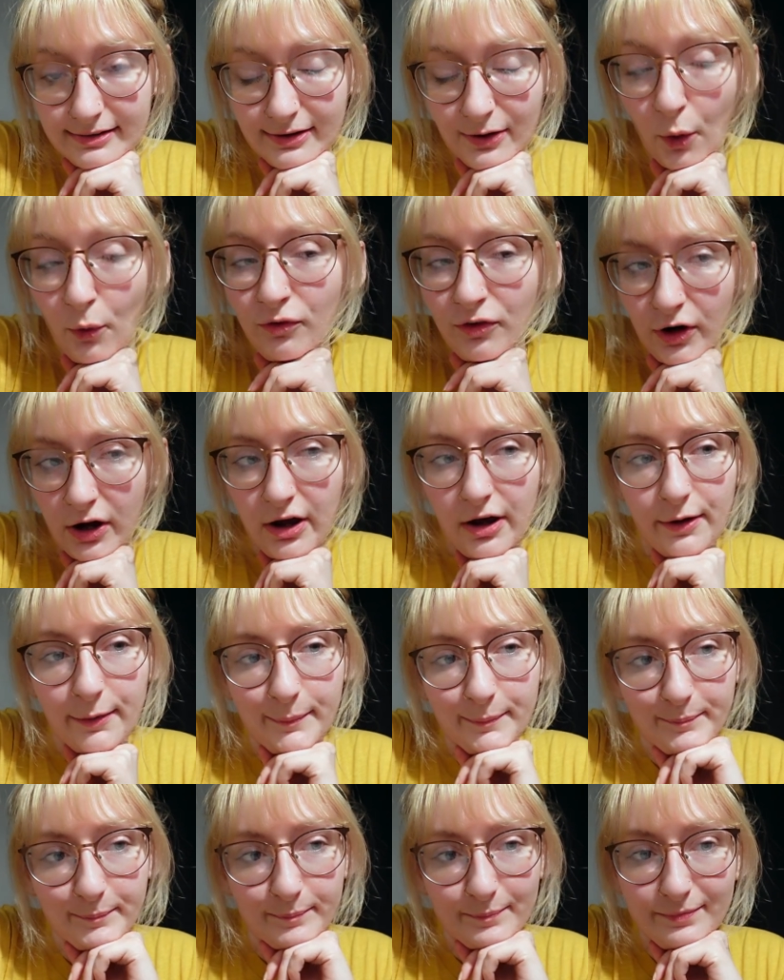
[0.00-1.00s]
Overall,
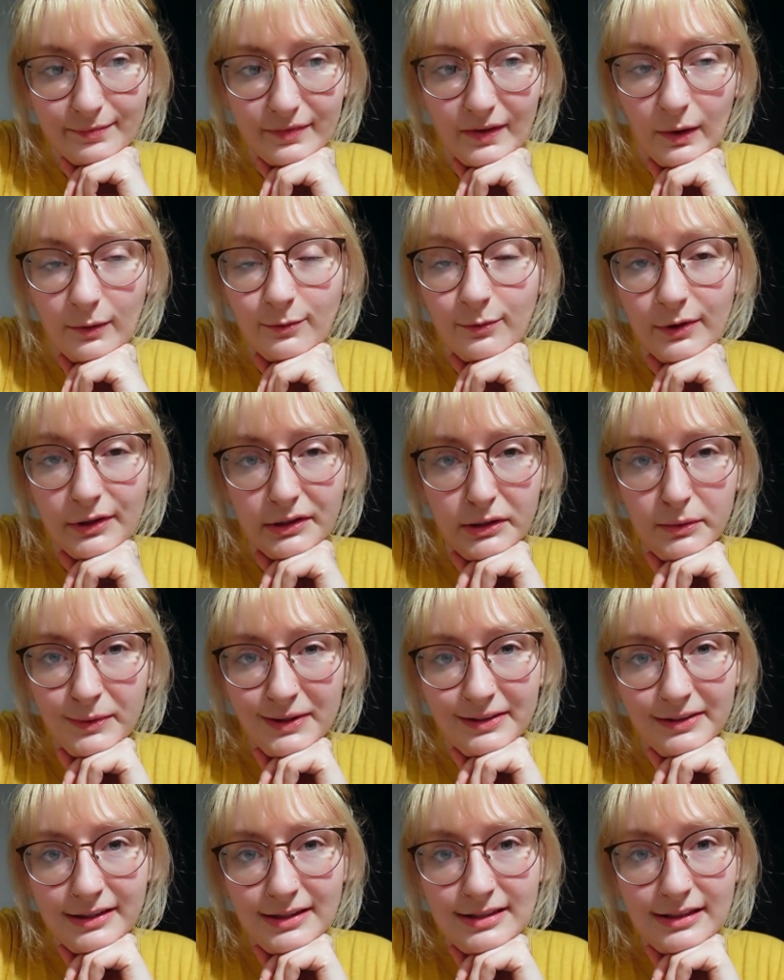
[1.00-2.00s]
really,
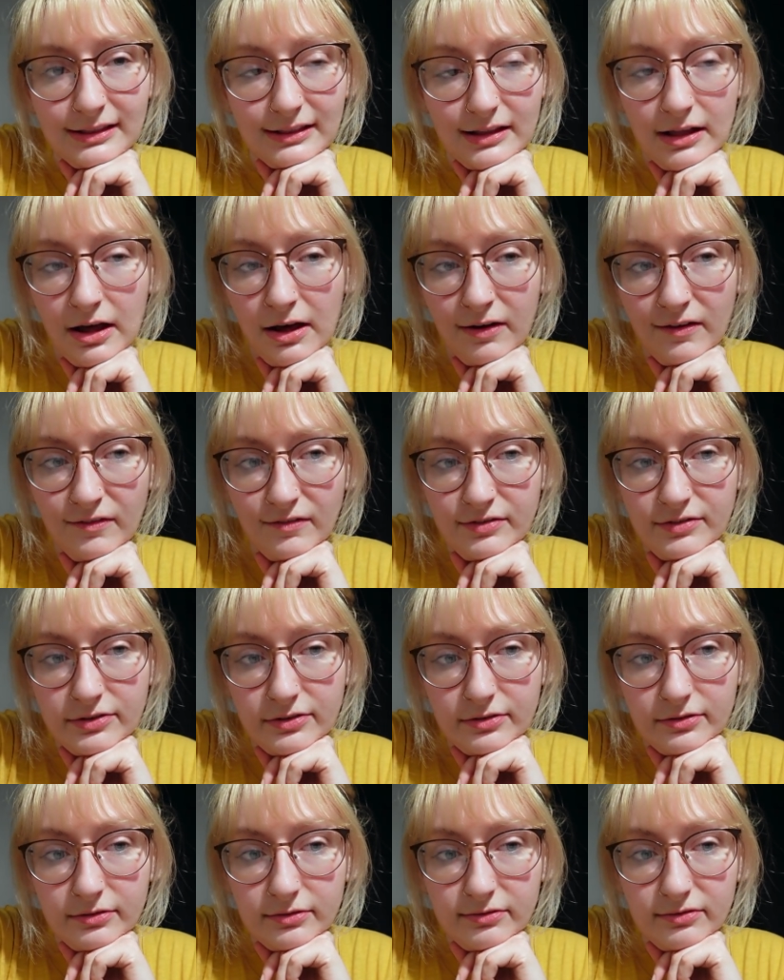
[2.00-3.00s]
really loved
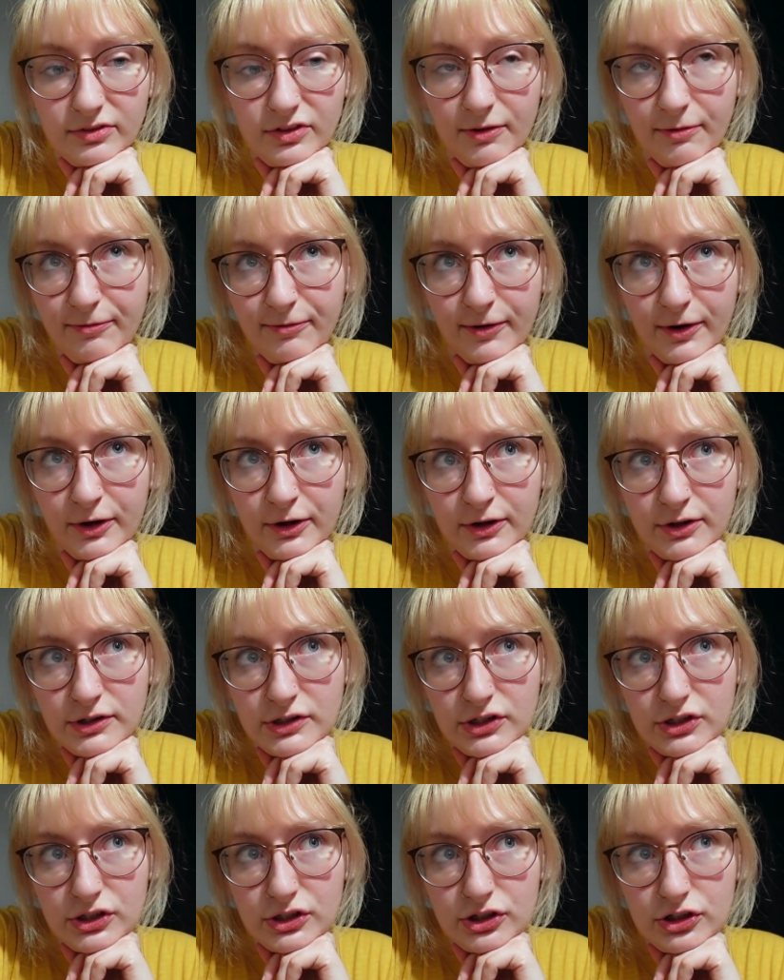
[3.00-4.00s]
the
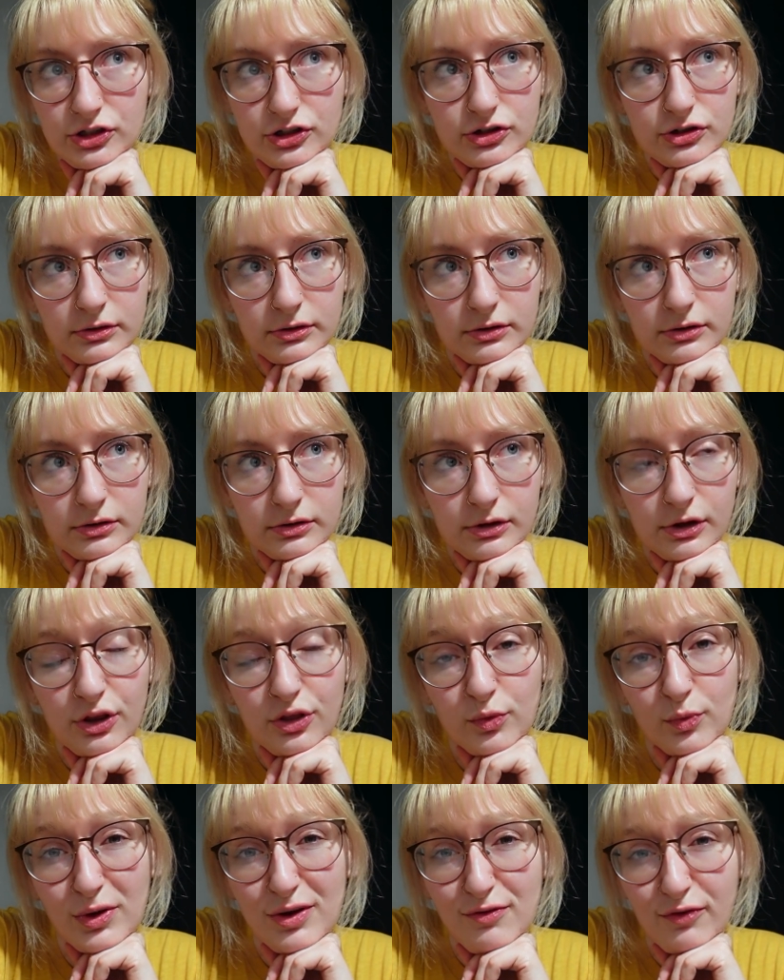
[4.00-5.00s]
first
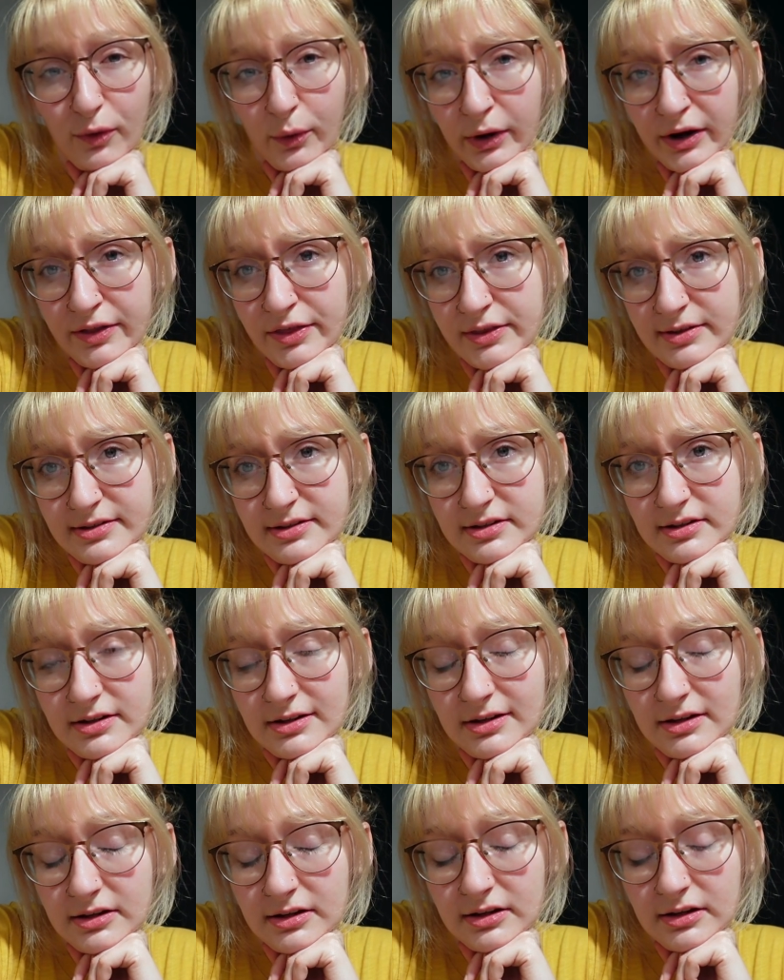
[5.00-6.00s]
three fourths
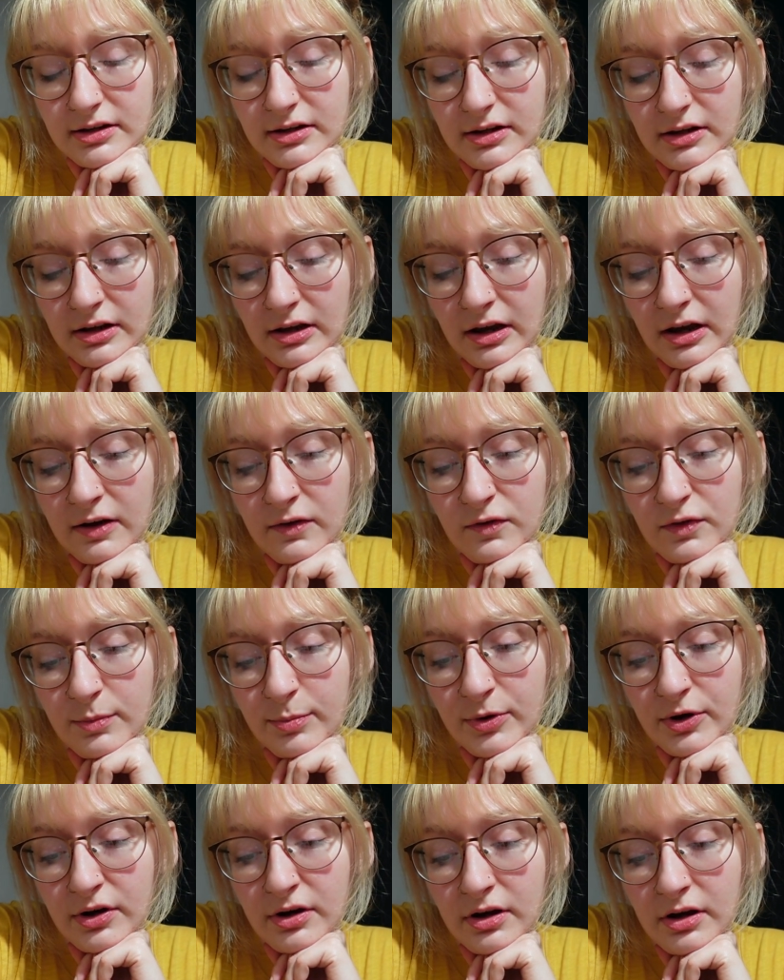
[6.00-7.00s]
of the
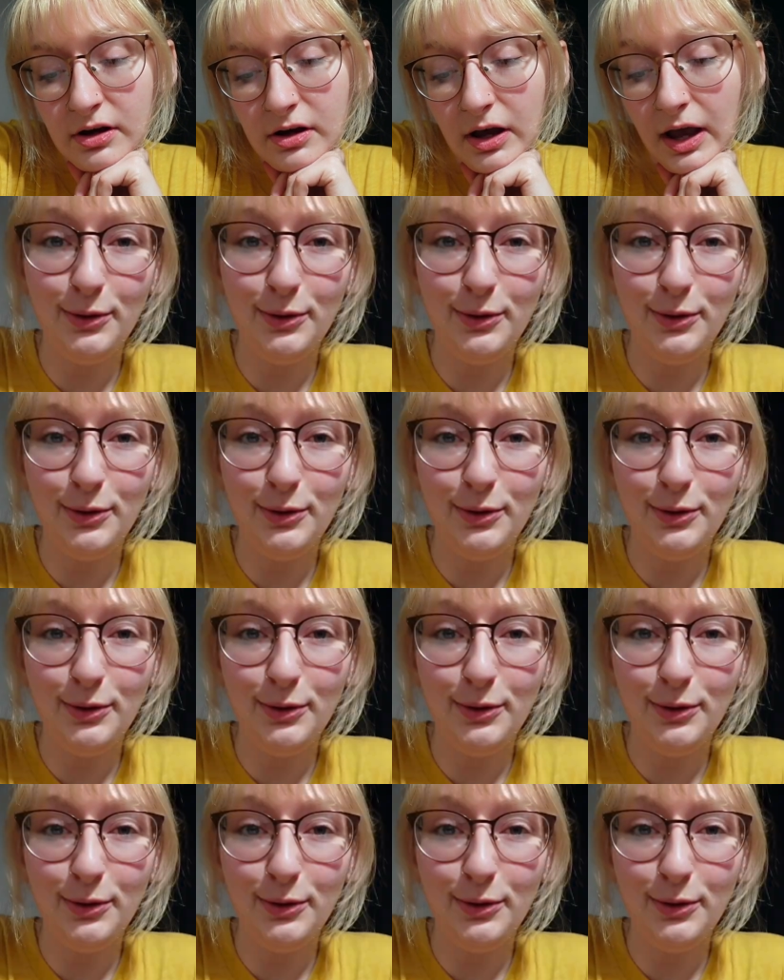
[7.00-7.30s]
book.